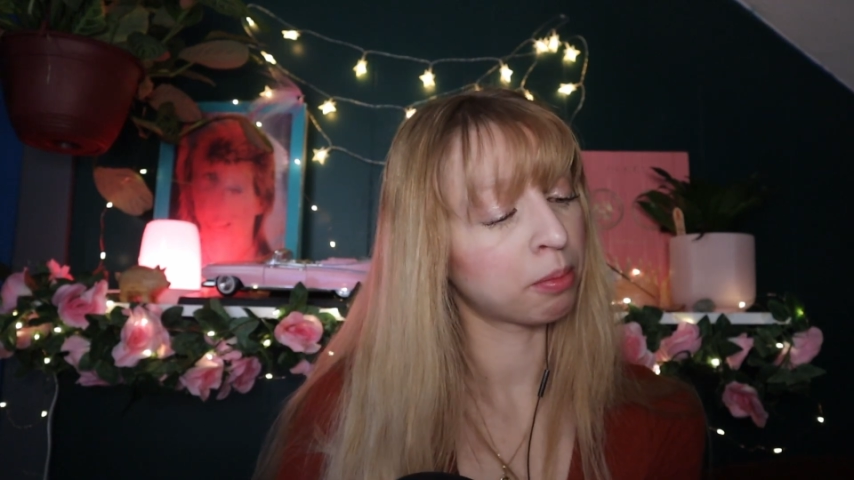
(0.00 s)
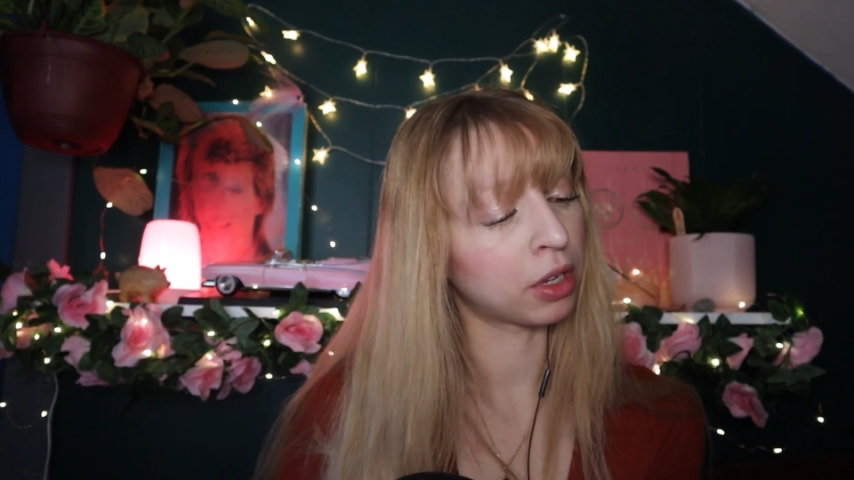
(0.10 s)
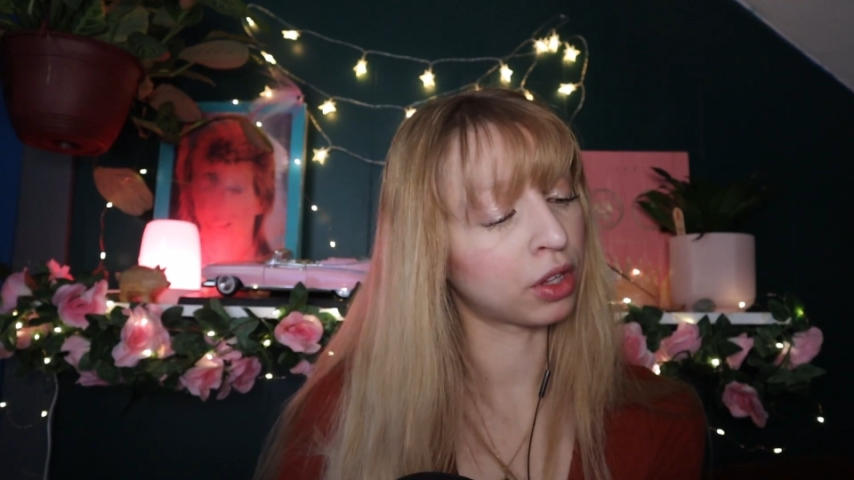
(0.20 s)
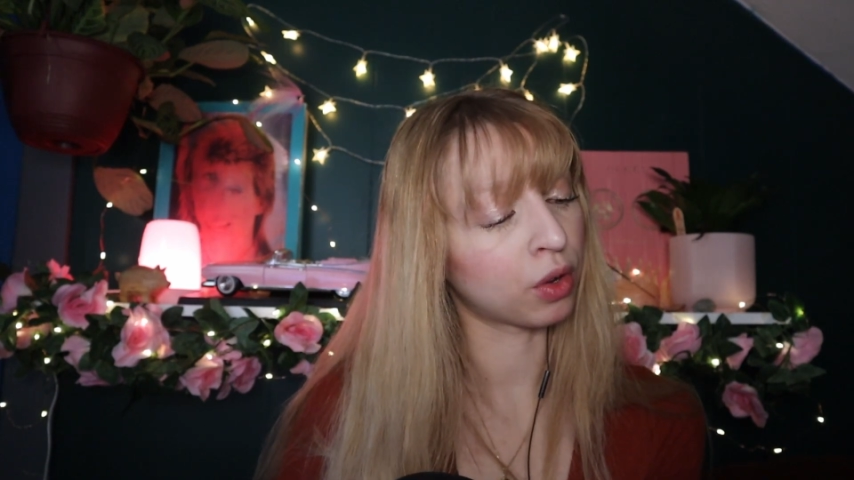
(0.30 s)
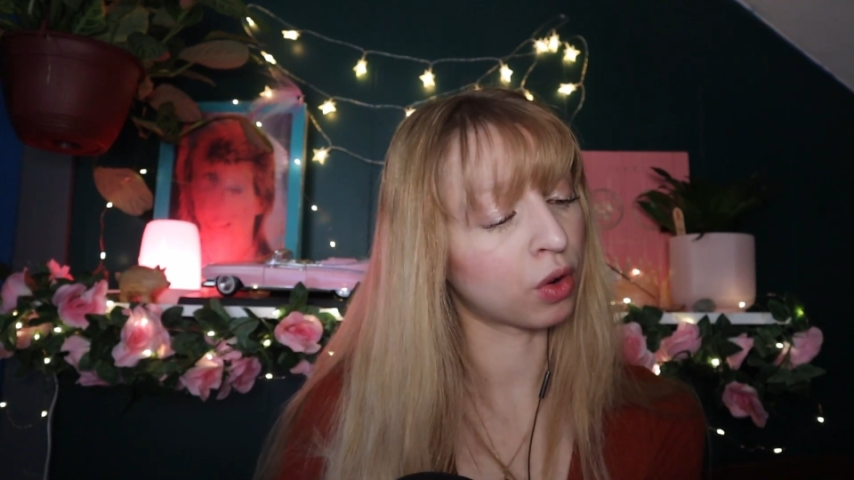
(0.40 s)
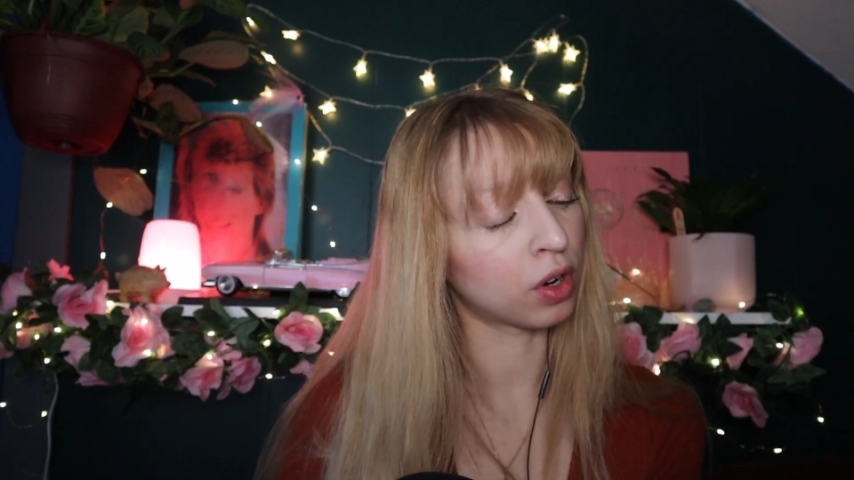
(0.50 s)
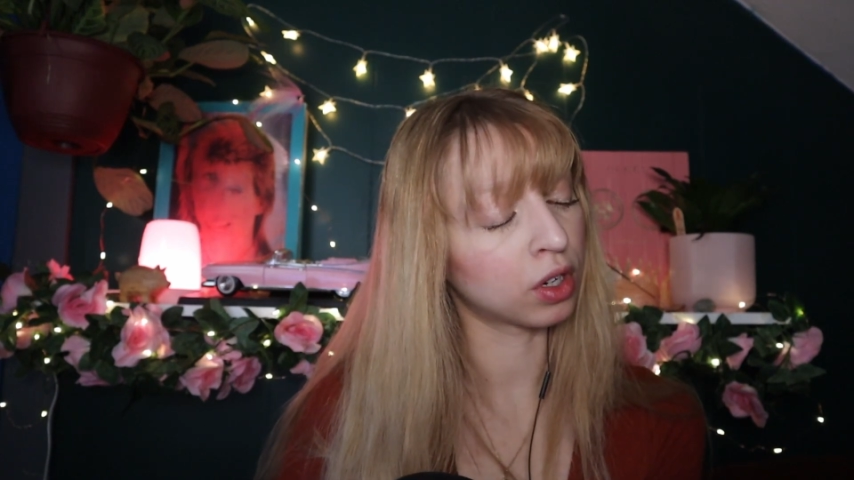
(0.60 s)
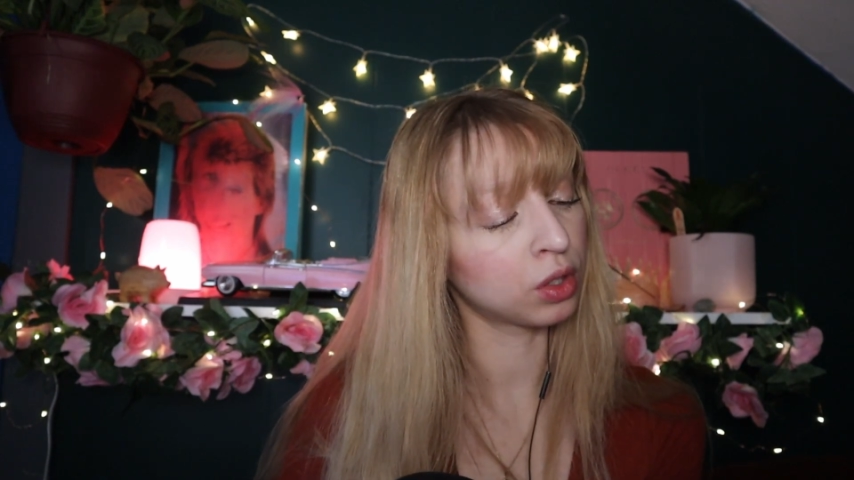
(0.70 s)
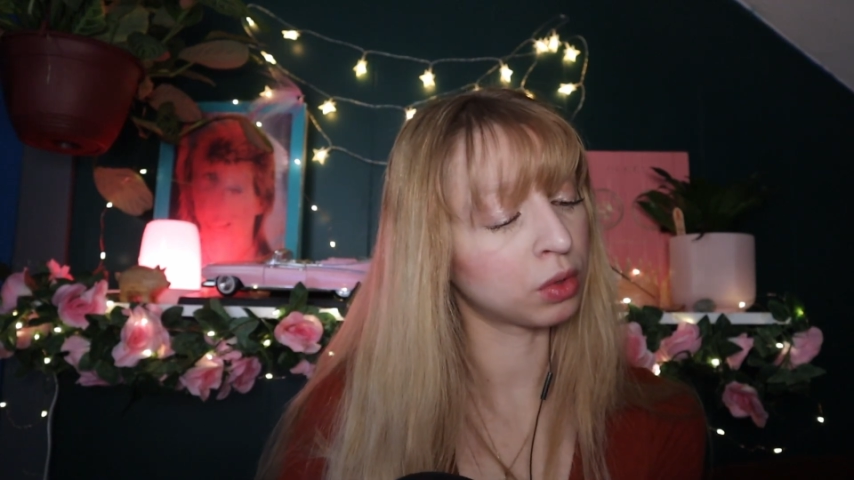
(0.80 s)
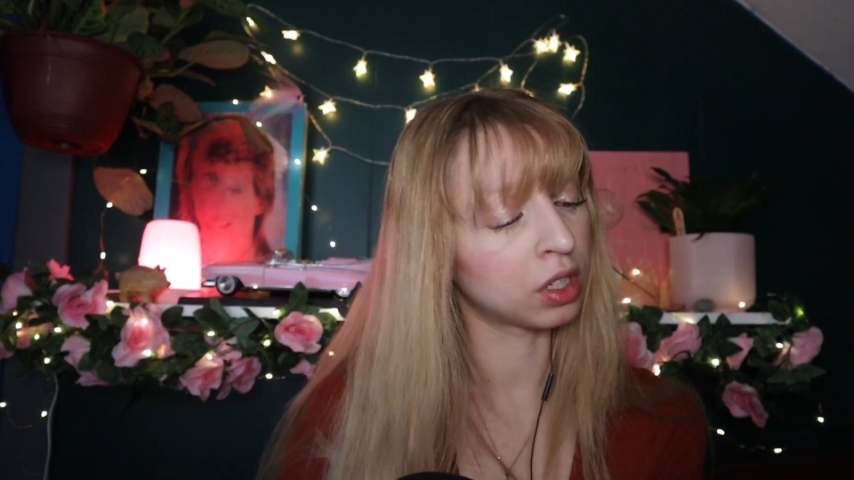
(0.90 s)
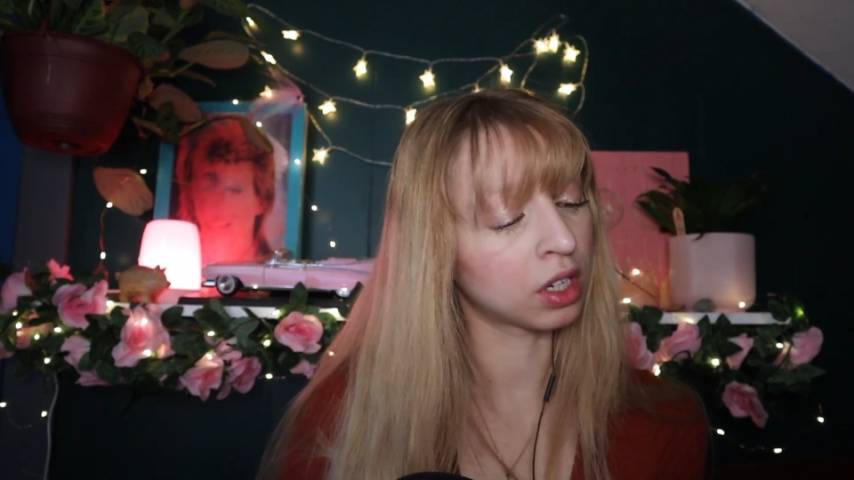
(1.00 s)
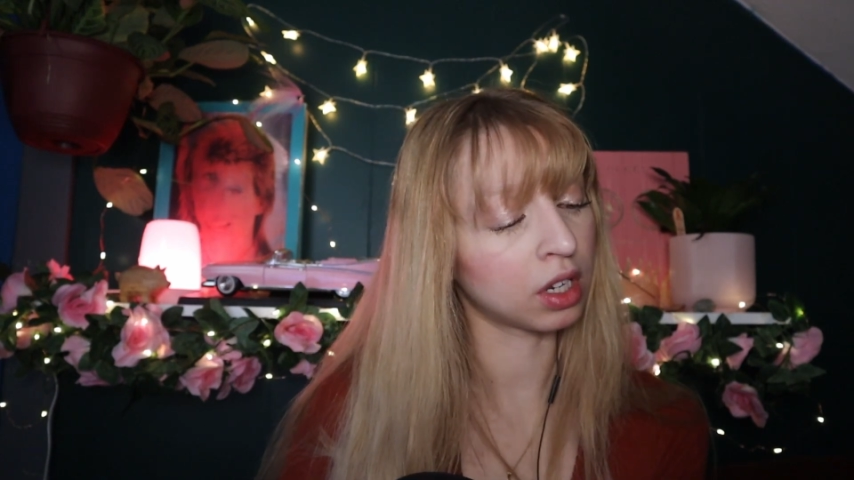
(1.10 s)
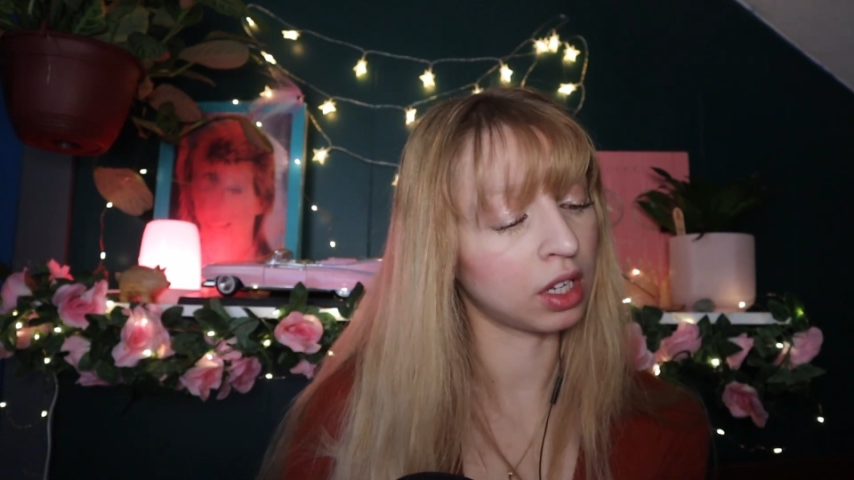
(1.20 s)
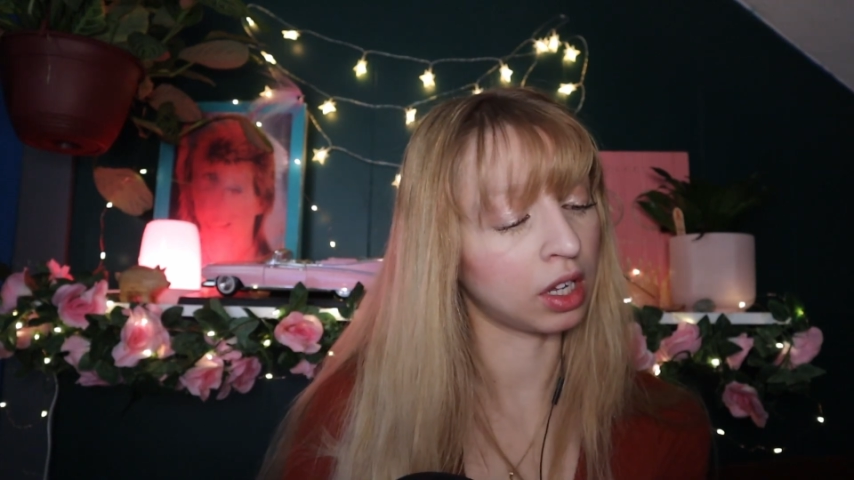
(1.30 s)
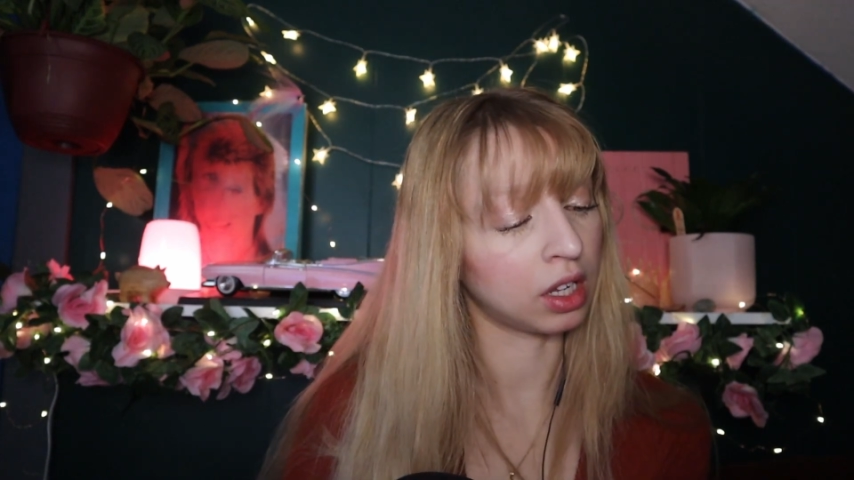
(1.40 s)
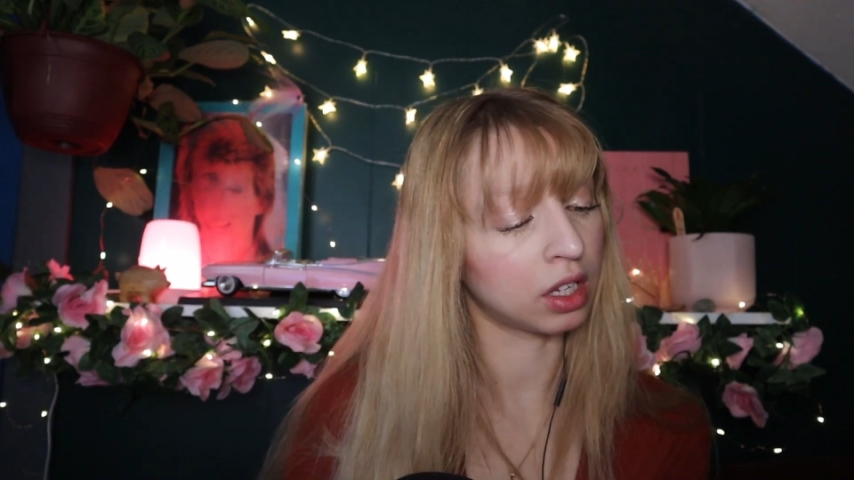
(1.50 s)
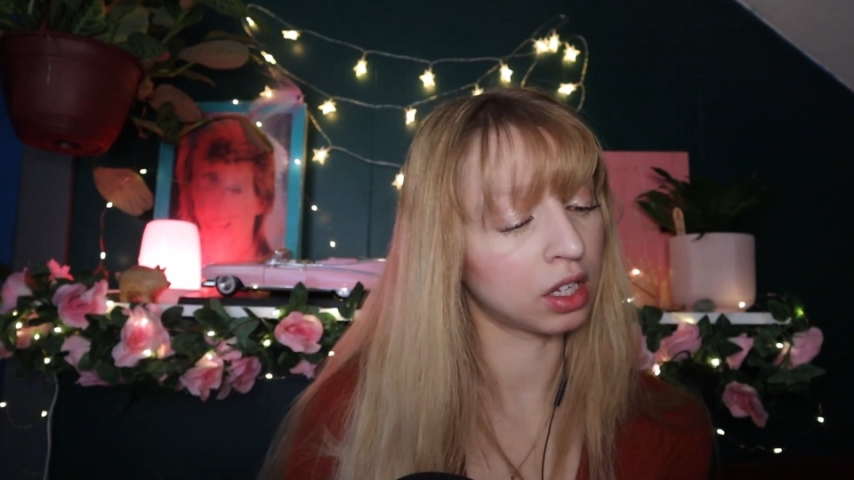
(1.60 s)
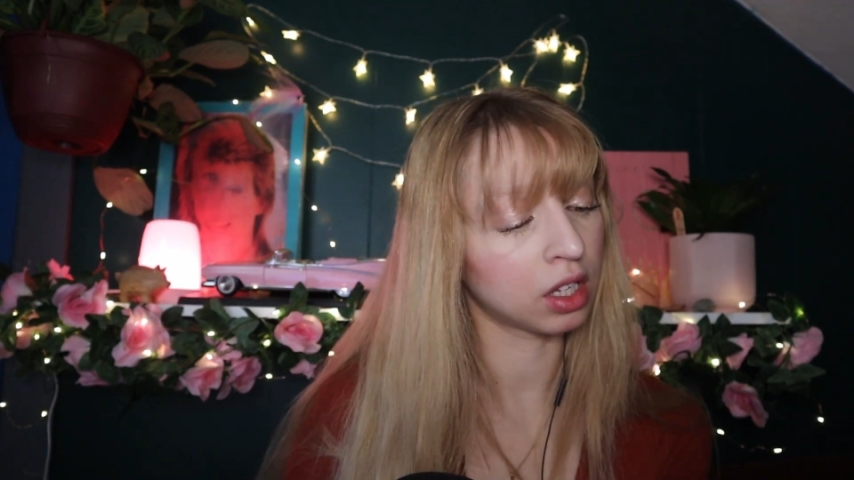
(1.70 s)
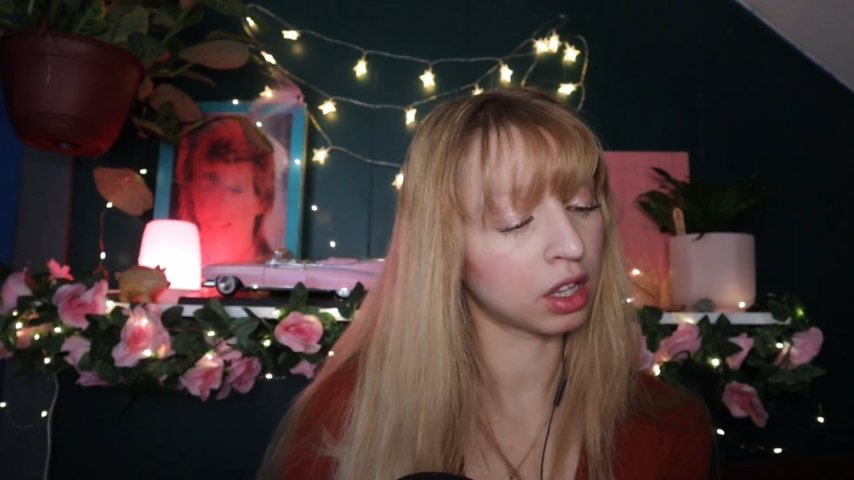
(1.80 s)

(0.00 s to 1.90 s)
But the horse would not eat,